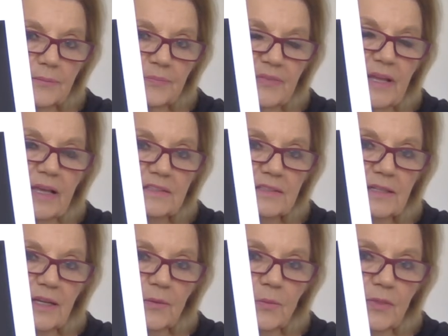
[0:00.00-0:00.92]

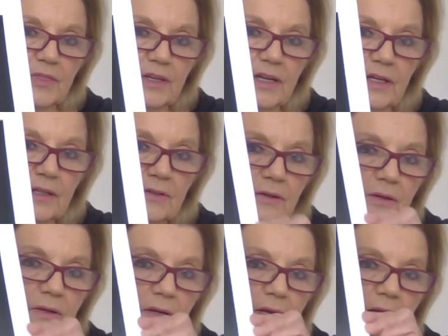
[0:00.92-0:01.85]
density with the
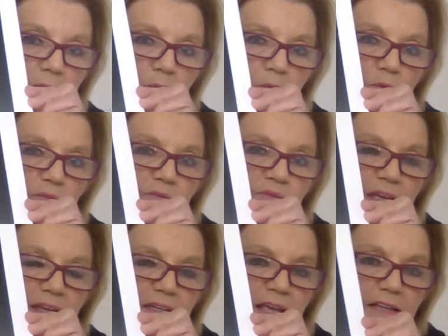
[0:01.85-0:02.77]
color,
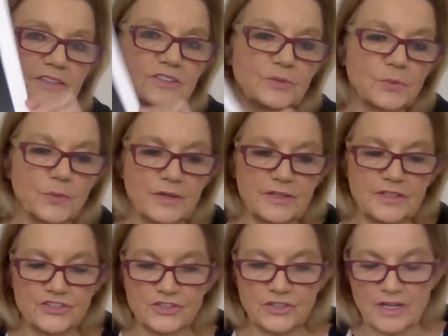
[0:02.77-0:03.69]
fantastic
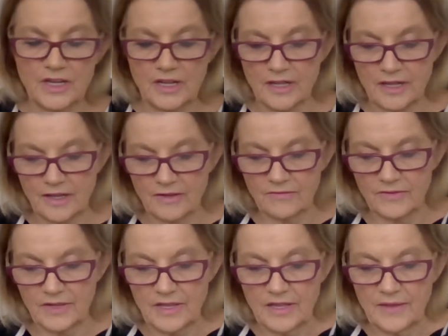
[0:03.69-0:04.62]
rendition of
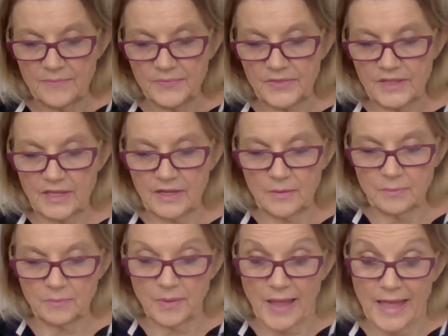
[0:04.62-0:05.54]
the
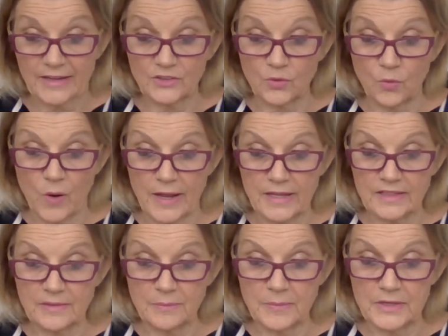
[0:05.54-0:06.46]
black to white,
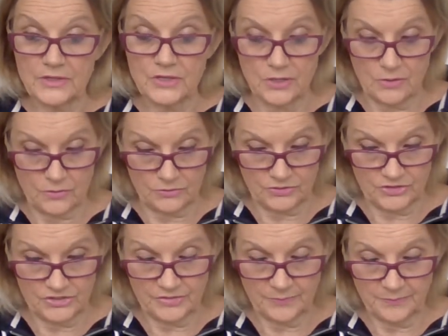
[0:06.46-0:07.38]
the midtones,
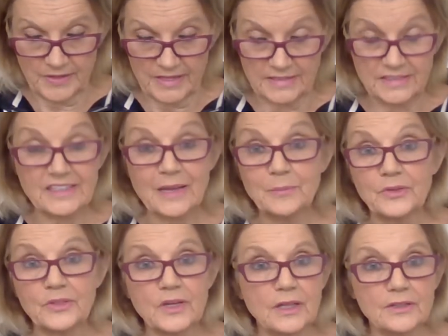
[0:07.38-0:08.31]
and same
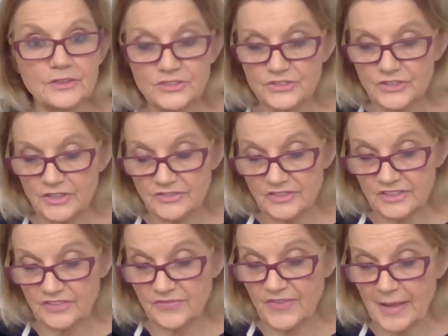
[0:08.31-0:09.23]
with colors.
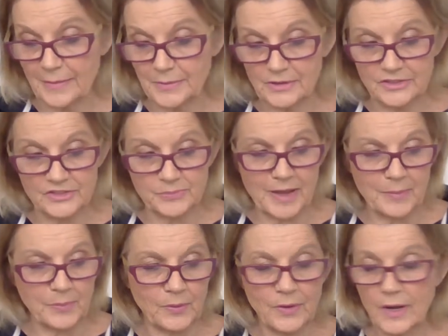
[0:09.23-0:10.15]
It's a fabulous
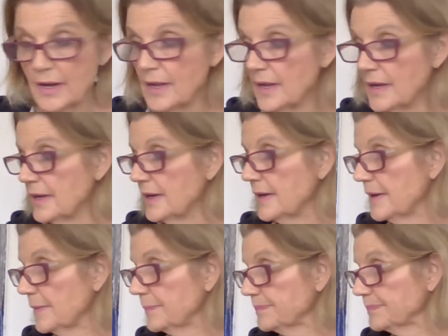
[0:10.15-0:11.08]
paper.
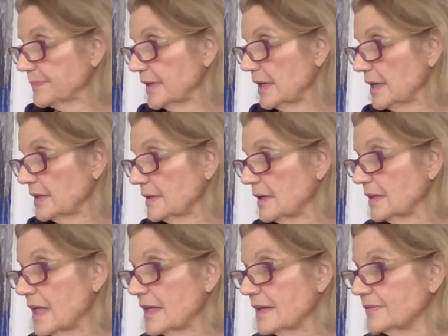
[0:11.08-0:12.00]
A
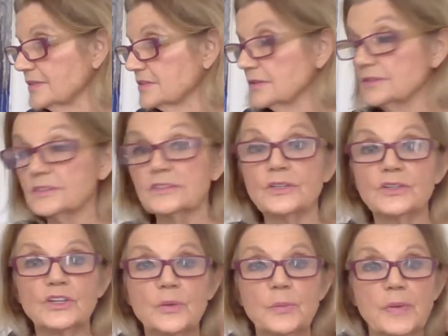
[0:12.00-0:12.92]
lot of it's going
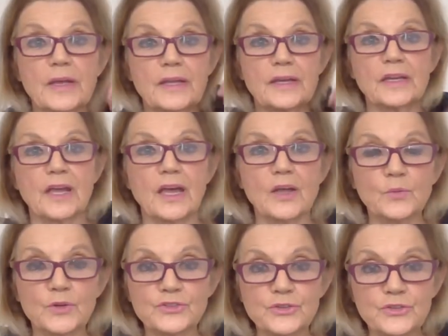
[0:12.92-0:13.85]
to depend on
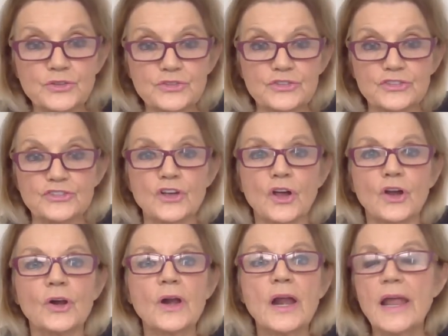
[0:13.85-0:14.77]
what your uses
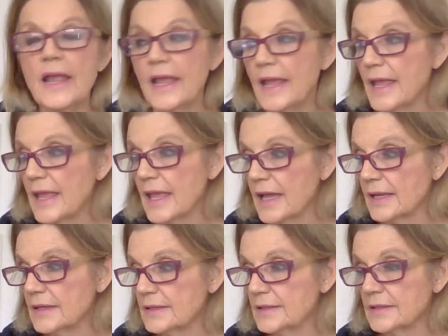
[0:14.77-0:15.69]
are
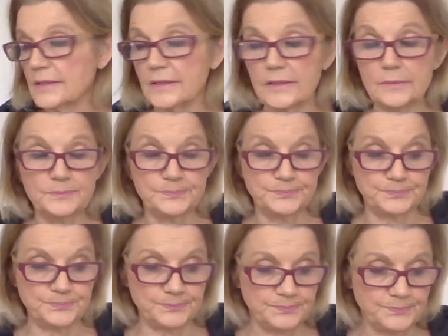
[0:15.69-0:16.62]
and
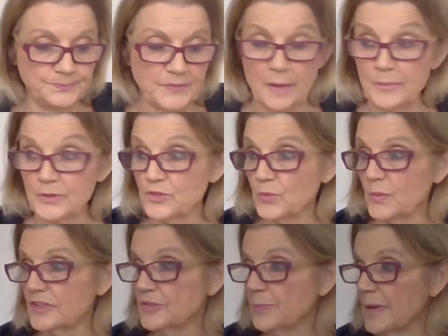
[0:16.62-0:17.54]
how much you
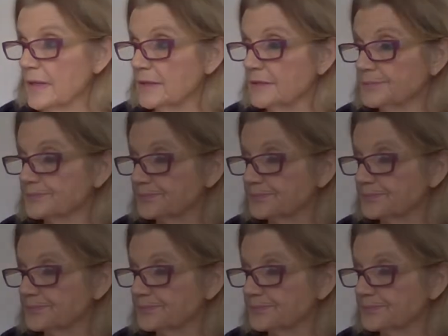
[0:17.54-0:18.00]
want to spend.